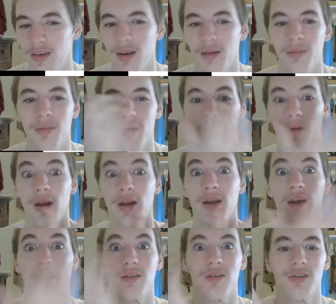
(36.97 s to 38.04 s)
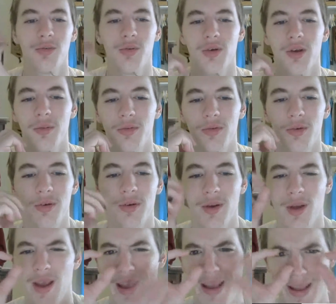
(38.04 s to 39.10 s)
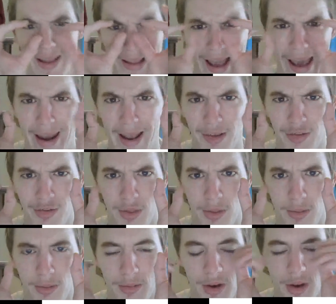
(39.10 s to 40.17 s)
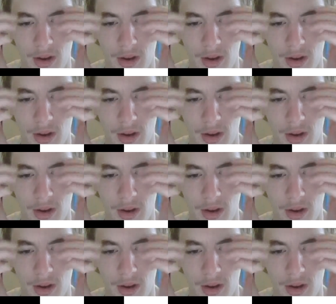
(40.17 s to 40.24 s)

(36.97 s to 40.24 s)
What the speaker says: and pardon me, I kind of just woke up, so cat eyes for the moment,